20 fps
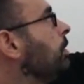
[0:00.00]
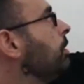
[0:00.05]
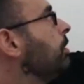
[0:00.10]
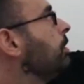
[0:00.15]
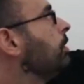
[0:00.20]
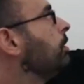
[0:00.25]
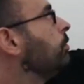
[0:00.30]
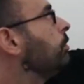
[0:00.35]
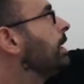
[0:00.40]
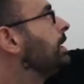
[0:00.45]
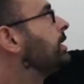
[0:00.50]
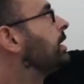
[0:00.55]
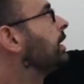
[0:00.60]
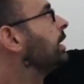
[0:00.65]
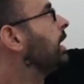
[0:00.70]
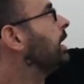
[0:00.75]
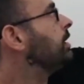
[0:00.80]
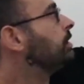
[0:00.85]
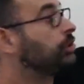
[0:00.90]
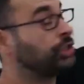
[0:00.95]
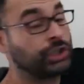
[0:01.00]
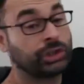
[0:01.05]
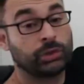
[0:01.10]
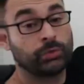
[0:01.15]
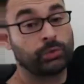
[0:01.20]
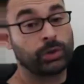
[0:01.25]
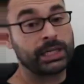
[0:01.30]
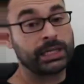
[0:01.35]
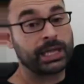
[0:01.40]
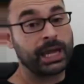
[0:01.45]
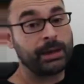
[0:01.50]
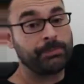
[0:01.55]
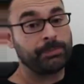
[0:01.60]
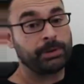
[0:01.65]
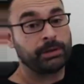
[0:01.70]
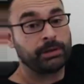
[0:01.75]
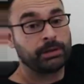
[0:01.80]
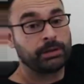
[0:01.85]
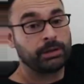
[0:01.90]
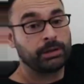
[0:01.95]
Once again, just to recap,
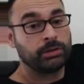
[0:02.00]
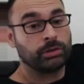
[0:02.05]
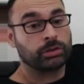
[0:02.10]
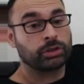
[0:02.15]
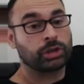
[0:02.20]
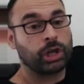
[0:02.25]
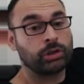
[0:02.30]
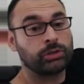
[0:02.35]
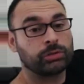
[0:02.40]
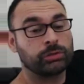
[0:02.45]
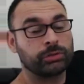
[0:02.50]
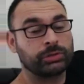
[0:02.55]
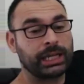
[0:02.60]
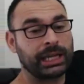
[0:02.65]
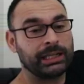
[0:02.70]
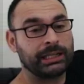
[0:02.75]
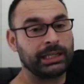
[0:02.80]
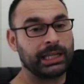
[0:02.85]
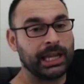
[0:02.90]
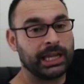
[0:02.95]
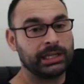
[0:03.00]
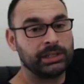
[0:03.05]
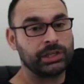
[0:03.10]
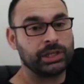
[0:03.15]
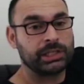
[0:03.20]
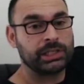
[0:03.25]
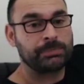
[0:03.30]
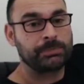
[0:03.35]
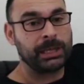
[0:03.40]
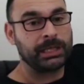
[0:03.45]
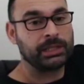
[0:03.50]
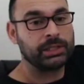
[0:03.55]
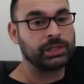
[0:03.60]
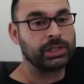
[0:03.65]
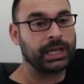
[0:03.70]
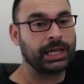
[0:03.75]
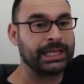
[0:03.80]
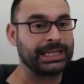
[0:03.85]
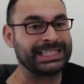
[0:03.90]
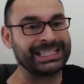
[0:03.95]
your total daily energy
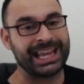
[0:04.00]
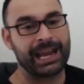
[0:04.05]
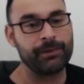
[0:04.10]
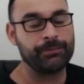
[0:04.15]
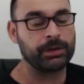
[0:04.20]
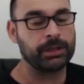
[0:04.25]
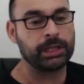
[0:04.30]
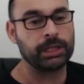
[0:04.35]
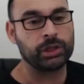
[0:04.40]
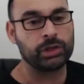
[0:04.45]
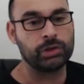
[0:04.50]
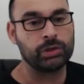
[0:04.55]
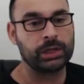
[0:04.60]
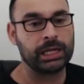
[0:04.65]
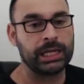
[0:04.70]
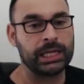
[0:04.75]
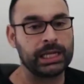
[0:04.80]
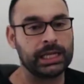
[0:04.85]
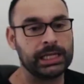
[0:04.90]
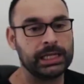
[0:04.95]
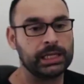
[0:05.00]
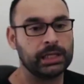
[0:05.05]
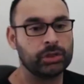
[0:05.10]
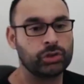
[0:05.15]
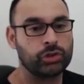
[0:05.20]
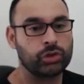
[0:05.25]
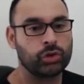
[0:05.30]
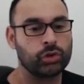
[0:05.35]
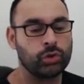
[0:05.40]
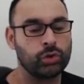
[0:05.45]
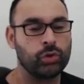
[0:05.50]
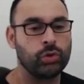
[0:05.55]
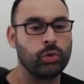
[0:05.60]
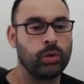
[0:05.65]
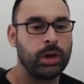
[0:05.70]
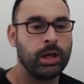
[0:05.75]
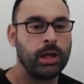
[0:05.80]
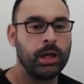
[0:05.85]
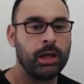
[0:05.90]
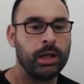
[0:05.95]
expenditure is everything you need to
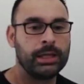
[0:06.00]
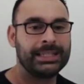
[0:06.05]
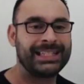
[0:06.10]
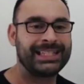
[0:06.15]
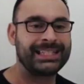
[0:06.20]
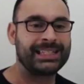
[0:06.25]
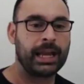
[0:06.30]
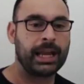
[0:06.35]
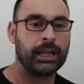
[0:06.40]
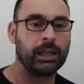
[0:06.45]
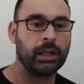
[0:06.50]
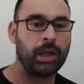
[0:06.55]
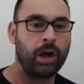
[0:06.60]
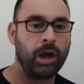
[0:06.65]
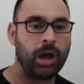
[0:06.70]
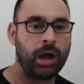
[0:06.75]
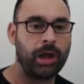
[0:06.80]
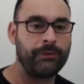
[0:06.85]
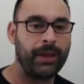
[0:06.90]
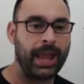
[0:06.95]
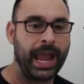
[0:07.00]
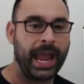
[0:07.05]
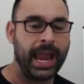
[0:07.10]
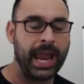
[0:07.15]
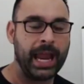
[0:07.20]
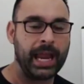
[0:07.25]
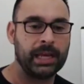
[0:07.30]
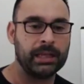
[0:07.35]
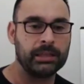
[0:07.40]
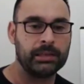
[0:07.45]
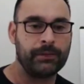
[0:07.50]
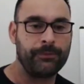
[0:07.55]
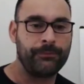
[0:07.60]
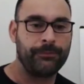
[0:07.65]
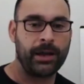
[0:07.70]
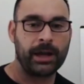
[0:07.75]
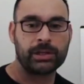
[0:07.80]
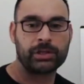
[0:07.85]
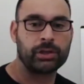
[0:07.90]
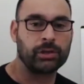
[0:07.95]
stay alive and
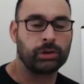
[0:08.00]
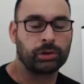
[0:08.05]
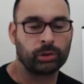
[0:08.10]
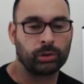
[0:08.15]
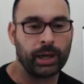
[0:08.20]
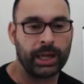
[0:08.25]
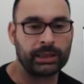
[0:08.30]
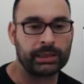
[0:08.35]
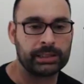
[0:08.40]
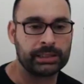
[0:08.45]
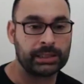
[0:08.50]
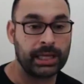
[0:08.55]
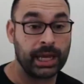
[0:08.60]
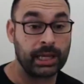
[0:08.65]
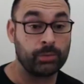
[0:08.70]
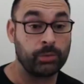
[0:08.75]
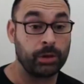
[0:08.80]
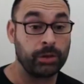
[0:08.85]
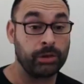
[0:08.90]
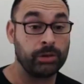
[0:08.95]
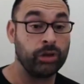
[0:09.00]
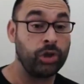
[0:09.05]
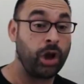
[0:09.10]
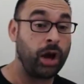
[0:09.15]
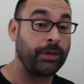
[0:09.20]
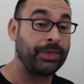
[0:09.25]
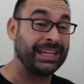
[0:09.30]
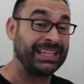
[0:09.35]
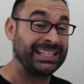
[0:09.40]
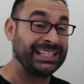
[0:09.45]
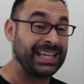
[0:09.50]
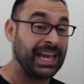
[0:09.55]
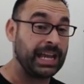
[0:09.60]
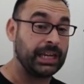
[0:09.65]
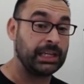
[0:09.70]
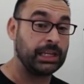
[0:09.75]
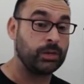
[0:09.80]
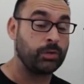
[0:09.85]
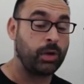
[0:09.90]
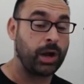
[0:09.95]
function throughout the day with neither
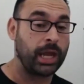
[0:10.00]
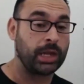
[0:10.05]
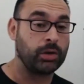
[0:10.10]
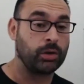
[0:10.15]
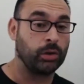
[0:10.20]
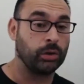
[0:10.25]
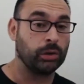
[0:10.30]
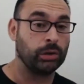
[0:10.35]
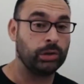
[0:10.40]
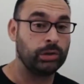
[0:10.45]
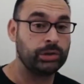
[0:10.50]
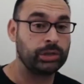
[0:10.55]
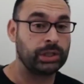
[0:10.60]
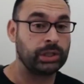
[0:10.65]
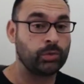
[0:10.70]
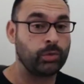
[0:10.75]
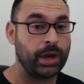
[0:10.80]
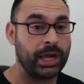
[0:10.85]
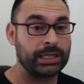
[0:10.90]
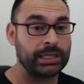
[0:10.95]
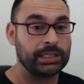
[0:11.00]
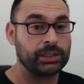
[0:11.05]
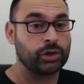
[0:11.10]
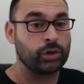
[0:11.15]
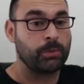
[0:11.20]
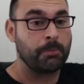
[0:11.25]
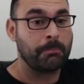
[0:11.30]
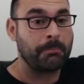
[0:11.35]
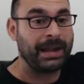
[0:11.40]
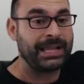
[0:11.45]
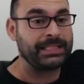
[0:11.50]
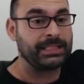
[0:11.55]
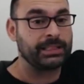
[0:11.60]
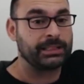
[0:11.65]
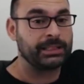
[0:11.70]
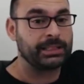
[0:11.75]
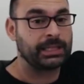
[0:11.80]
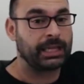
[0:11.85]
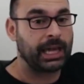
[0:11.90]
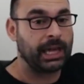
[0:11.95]
gaining weight or losing weight. It's your
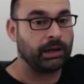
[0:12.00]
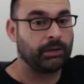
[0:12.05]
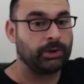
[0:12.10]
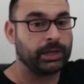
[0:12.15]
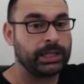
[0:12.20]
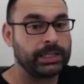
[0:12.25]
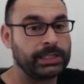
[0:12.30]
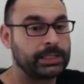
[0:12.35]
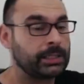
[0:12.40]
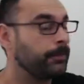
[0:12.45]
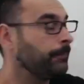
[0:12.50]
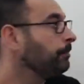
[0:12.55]
maintenance calories.